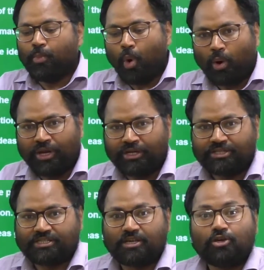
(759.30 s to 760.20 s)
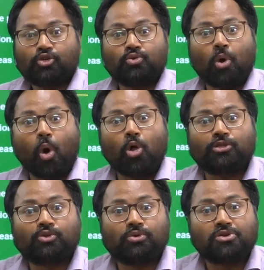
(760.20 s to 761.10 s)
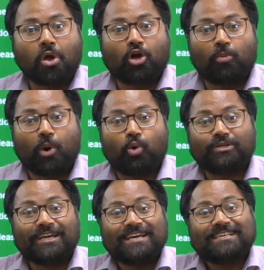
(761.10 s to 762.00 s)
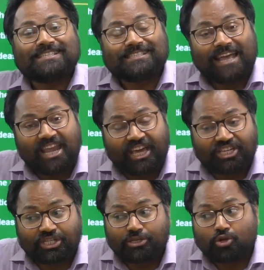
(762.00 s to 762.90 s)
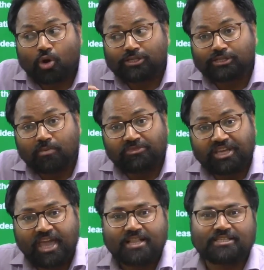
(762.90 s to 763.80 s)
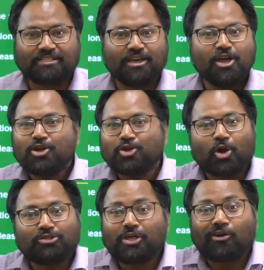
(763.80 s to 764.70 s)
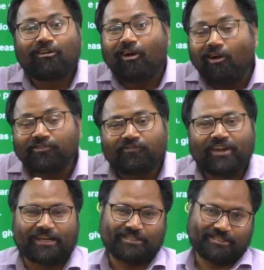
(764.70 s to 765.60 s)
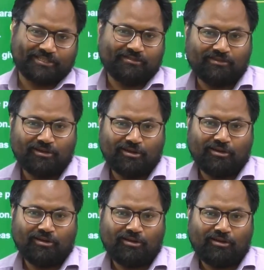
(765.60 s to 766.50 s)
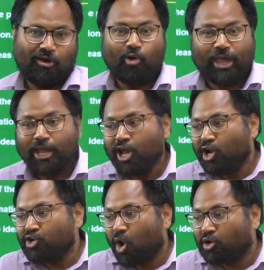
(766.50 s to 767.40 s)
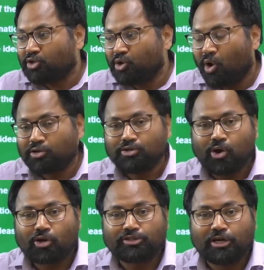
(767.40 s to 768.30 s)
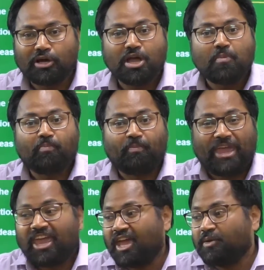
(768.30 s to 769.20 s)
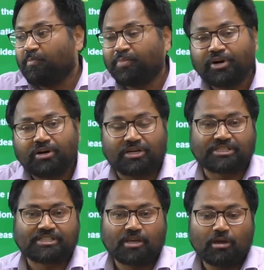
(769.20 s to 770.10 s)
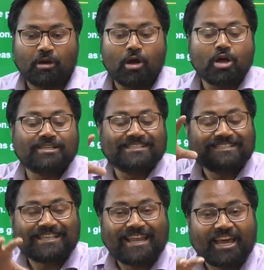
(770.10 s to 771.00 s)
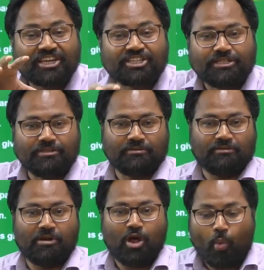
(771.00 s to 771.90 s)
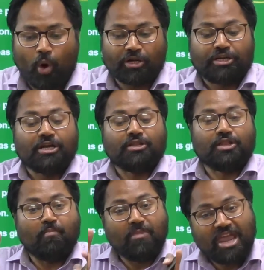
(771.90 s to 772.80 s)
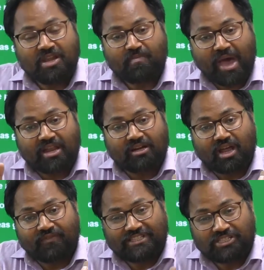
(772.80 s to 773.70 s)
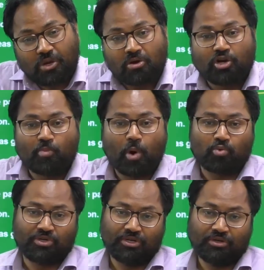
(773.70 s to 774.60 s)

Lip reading: points should also talk about selection, not something else, not the conflicts. Okay, not the pay and perks. Selection, what the main paragraph is talking about.